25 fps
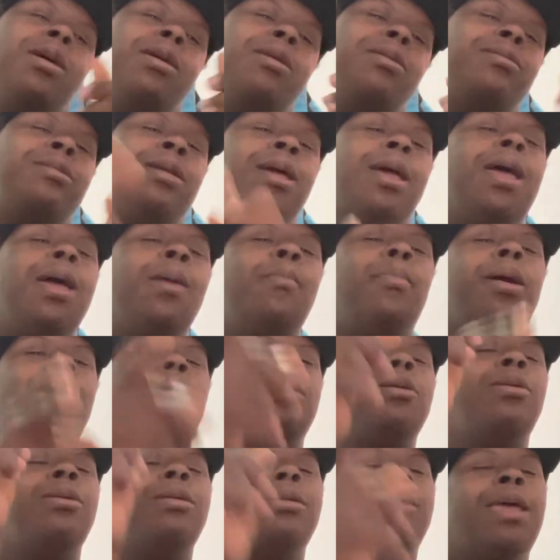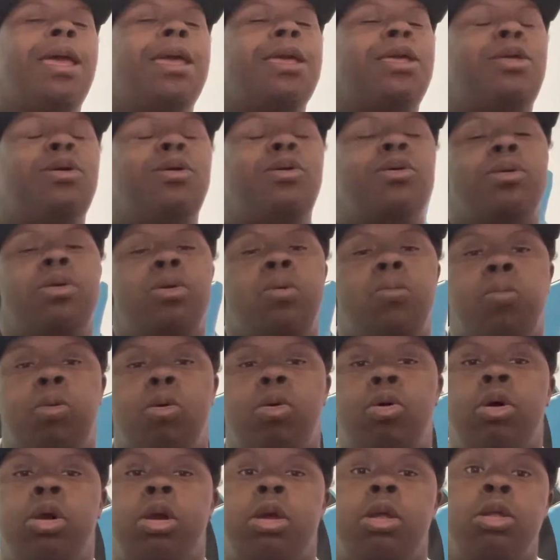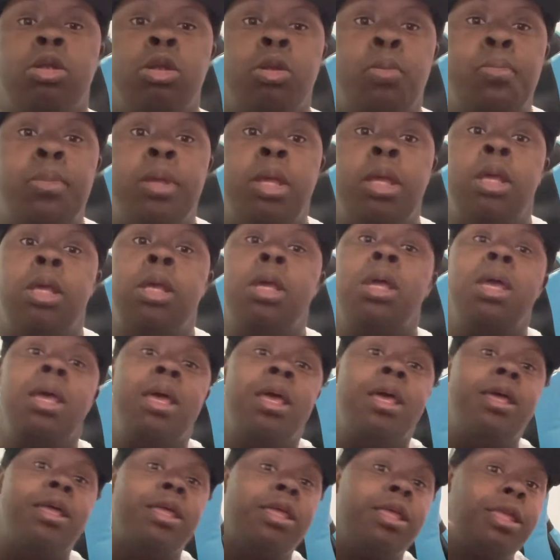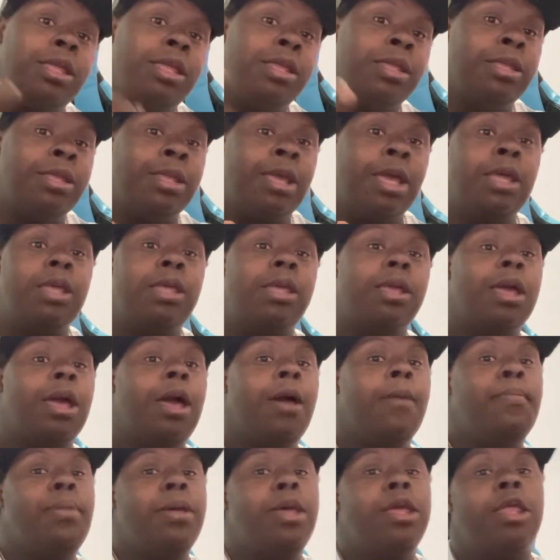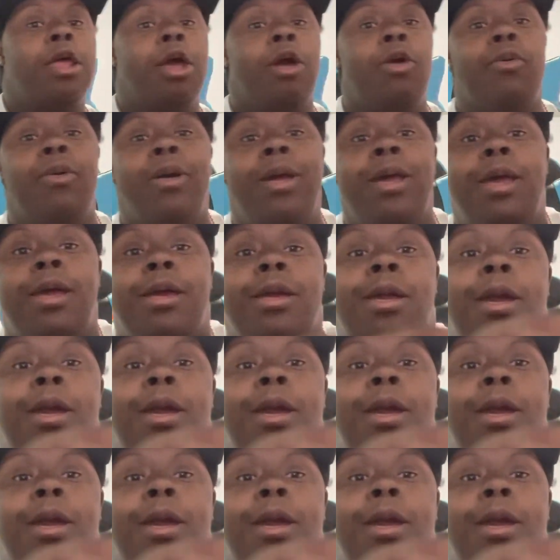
and everybody know thank you and support and me they just got pissed out with